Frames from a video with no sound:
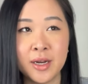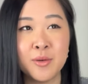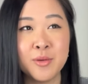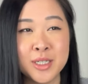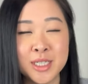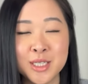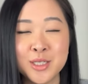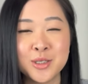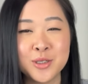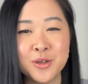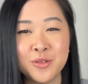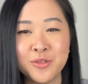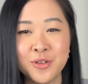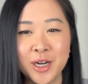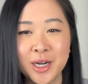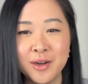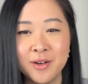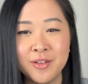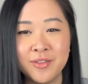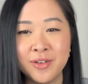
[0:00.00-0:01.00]
I wish I took a
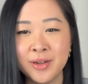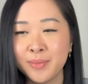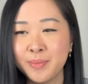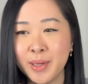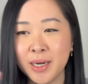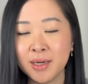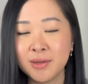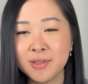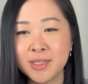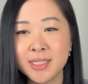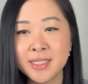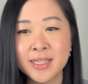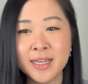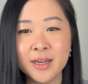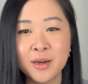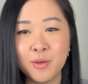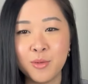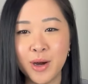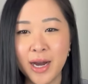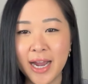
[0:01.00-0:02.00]
photo of it, but it was just
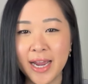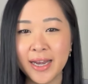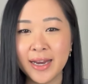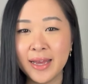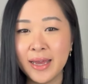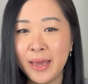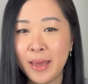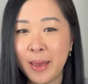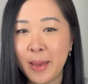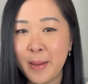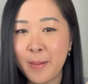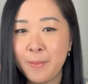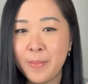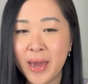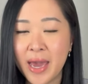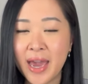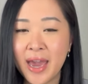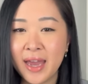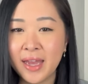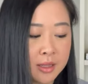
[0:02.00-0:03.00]
like a white
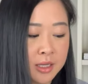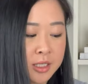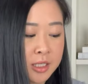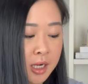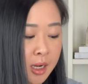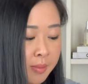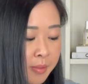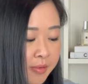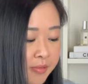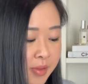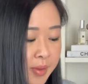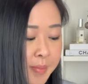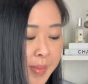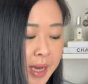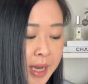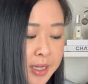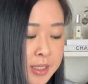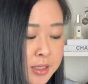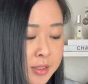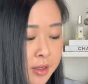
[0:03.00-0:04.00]
bag. The top of the
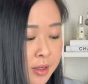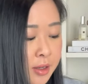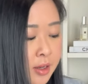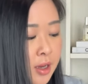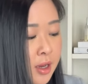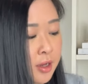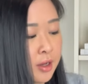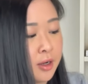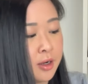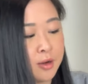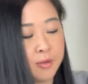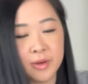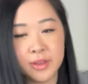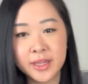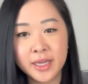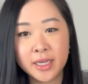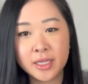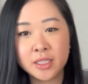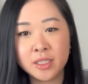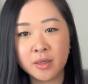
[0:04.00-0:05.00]
bag, so you know, with
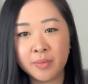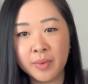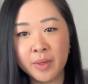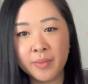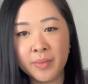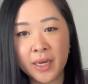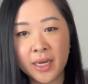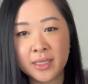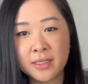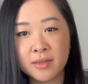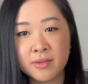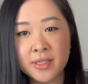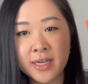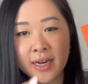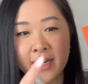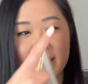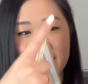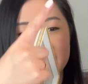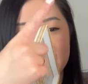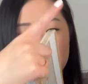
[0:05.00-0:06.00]
like shopping bags, it was
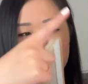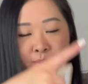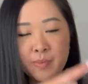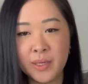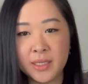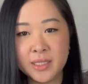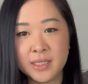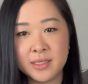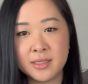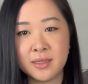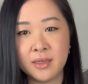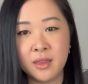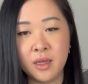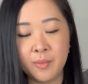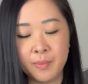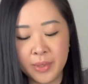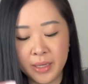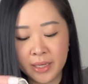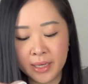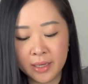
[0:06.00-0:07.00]
kind of like this, but just a
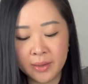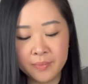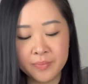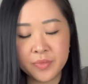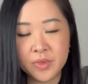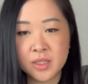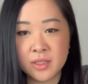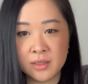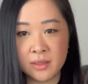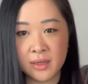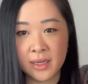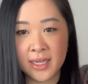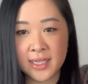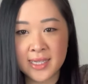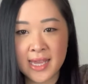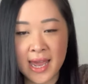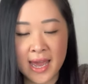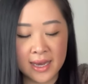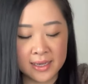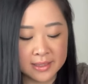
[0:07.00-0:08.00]
lot bigger to, I guess,
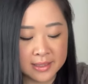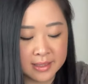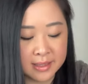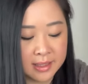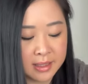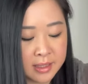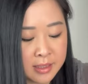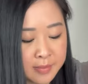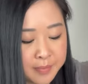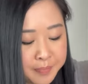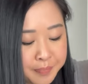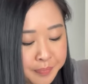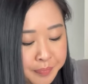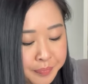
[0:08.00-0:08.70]
house this.